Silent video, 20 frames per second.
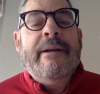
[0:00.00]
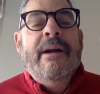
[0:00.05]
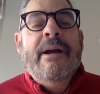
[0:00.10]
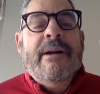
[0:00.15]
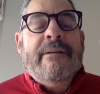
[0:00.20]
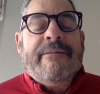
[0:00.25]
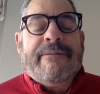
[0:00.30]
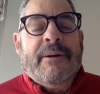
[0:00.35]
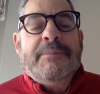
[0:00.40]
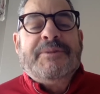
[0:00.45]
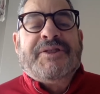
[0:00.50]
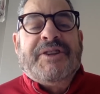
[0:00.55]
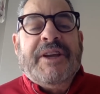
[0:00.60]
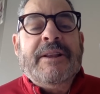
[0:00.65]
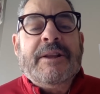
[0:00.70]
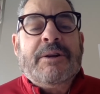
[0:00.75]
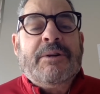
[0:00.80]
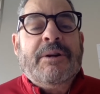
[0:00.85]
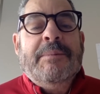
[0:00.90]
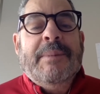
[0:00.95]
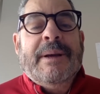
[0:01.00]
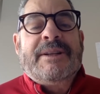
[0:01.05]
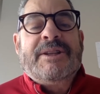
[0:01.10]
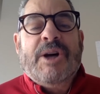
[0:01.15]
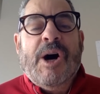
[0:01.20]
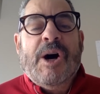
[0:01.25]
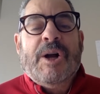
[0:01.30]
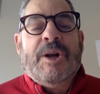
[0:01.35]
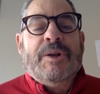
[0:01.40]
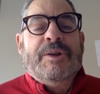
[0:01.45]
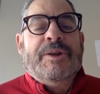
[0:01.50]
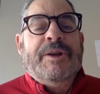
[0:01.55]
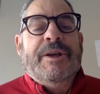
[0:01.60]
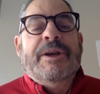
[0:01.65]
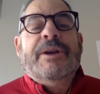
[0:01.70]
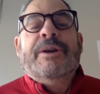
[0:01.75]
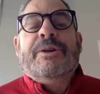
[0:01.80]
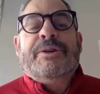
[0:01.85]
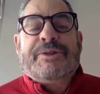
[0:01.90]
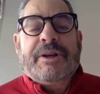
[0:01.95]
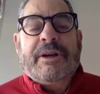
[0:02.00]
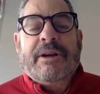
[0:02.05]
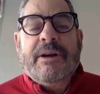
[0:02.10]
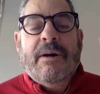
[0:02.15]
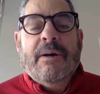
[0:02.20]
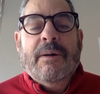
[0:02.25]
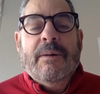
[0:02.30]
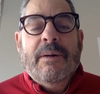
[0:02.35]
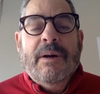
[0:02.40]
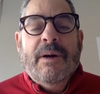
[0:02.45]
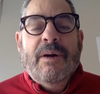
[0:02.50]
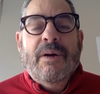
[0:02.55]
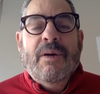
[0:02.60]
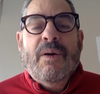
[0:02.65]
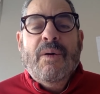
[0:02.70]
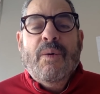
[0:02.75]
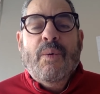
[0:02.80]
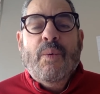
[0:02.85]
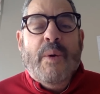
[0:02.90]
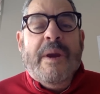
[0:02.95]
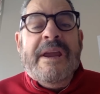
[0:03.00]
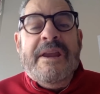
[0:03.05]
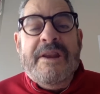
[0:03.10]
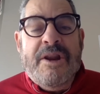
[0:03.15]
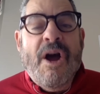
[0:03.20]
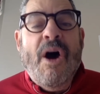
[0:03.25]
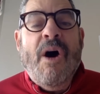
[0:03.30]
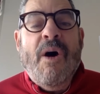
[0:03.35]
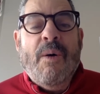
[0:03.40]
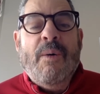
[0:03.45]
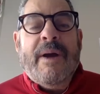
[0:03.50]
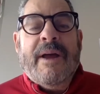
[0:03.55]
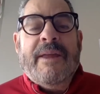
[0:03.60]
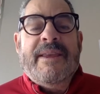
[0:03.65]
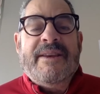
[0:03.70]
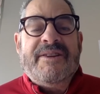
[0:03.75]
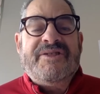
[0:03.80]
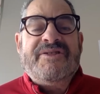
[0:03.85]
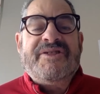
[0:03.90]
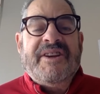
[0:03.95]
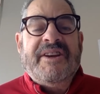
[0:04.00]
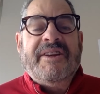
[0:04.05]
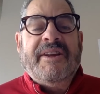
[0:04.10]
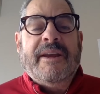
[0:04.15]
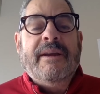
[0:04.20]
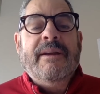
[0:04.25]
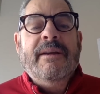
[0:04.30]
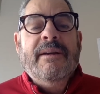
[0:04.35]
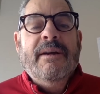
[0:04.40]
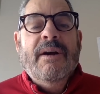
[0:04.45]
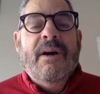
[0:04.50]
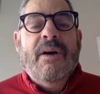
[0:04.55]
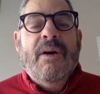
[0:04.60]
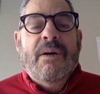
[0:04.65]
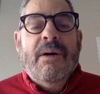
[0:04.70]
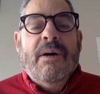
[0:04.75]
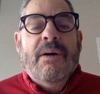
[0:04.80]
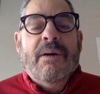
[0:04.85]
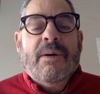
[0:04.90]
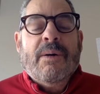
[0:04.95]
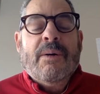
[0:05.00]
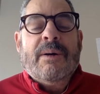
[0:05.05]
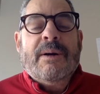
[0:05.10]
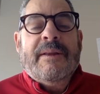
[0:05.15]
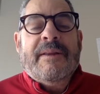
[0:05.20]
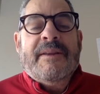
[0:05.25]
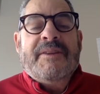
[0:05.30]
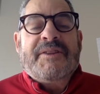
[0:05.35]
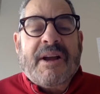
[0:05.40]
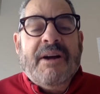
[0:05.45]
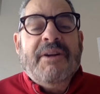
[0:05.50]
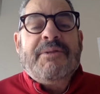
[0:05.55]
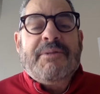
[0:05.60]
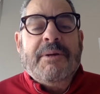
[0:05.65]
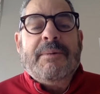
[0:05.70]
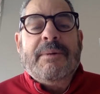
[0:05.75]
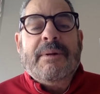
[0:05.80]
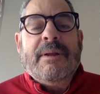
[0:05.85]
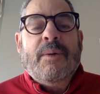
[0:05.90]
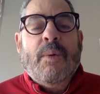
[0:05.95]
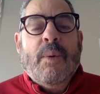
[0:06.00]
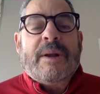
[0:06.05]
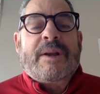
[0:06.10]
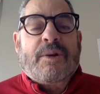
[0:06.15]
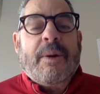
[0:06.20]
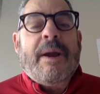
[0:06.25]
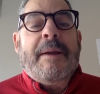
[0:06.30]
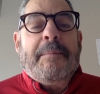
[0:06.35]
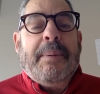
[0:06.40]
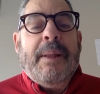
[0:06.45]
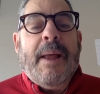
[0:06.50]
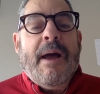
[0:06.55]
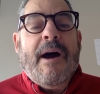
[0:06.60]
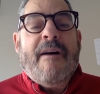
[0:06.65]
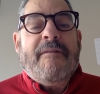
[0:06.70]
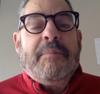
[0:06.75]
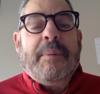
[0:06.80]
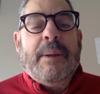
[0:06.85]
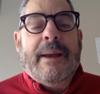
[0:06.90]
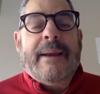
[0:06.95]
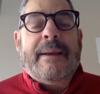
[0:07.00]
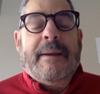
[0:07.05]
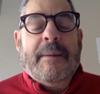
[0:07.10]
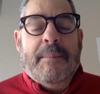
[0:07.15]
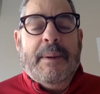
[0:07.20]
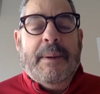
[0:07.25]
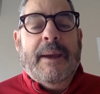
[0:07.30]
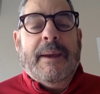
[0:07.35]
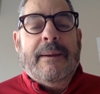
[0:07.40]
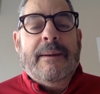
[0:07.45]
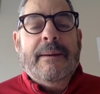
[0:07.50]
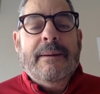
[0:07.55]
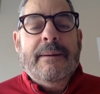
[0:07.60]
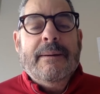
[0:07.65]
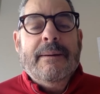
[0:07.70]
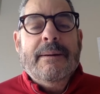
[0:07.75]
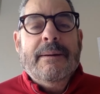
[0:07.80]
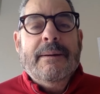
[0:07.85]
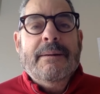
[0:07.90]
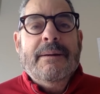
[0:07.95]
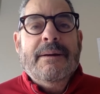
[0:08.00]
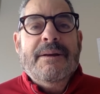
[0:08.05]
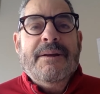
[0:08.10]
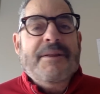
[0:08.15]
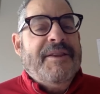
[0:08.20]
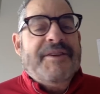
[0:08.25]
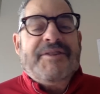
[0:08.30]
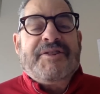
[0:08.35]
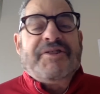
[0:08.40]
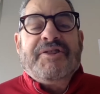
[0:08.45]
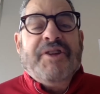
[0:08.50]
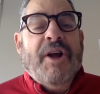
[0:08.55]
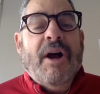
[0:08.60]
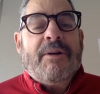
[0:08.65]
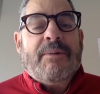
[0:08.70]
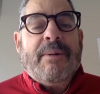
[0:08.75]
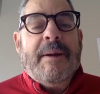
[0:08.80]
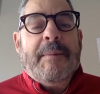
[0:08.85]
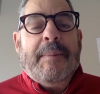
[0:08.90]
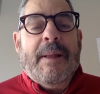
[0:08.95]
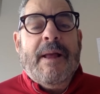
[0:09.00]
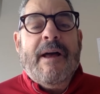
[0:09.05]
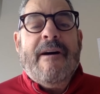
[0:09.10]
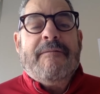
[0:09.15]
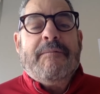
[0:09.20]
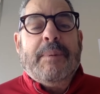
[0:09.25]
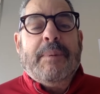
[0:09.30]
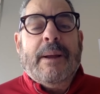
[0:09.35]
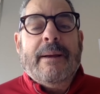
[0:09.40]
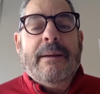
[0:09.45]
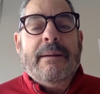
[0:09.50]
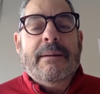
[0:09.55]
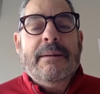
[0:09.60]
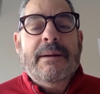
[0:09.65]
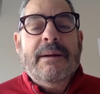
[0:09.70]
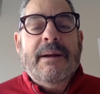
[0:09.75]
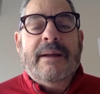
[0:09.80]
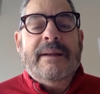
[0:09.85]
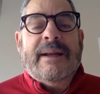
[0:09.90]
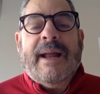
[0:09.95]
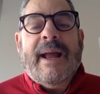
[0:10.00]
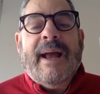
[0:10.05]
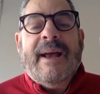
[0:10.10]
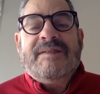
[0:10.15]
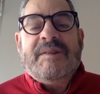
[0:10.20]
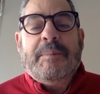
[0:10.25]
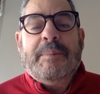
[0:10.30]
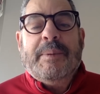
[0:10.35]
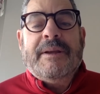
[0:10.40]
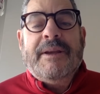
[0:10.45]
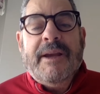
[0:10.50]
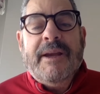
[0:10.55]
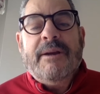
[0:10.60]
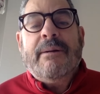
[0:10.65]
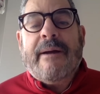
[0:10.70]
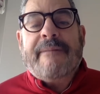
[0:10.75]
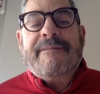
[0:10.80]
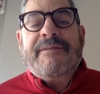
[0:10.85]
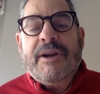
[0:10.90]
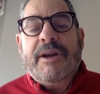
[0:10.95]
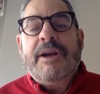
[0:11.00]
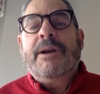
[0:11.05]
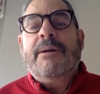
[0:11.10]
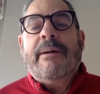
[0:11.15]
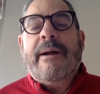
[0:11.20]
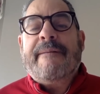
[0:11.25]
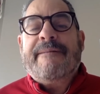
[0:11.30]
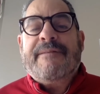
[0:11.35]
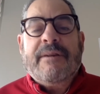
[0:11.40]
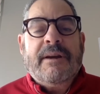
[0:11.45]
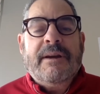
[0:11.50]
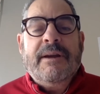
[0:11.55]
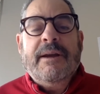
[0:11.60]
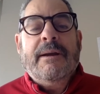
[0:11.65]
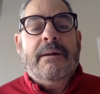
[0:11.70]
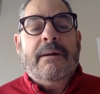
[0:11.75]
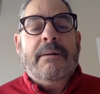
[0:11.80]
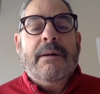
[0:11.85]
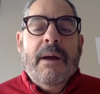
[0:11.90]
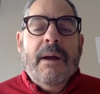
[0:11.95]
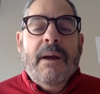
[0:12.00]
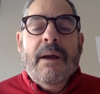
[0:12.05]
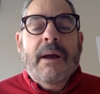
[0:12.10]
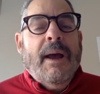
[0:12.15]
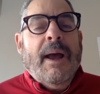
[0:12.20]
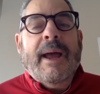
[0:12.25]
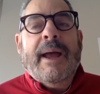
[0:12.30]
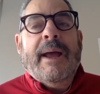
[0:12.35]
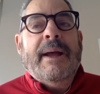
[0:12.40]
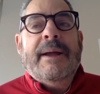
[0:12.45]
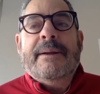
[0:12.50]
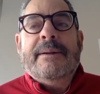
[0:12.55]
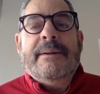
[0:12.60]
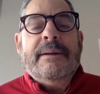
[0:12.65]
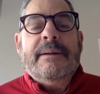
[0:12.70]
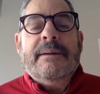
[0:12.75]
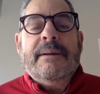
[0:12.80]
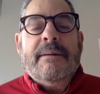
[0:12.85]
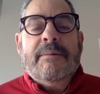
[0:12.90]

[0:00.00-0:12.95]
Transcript: it from Sittler and McDonald years ago. We know in this city, or in this country really, what great playoff play can be. This is not great playoff play, and it hasn't been year after year after year. And